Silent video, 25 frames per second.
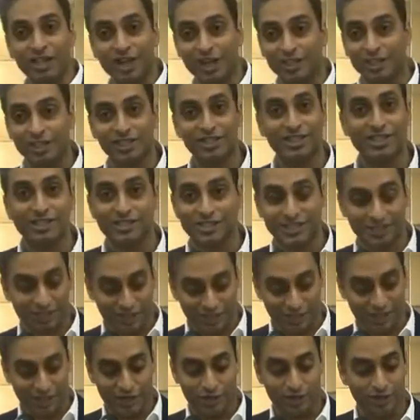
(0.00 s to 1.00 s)
not just
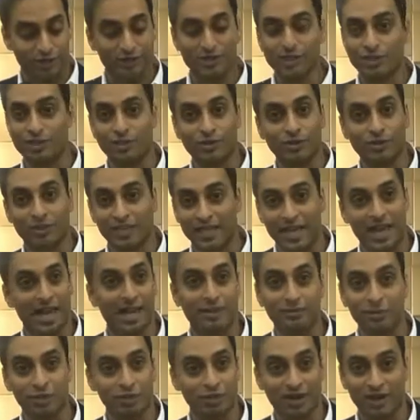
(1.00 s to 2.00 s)
as terrorists or
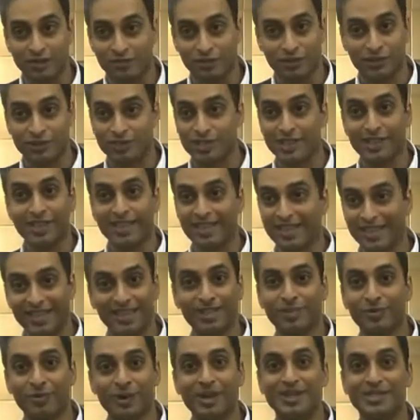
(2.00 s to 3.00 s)
cab drivers
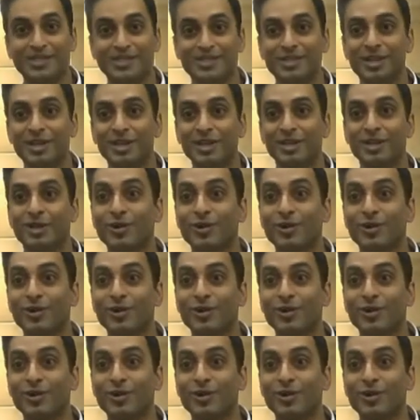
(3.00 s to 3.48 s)
in the West,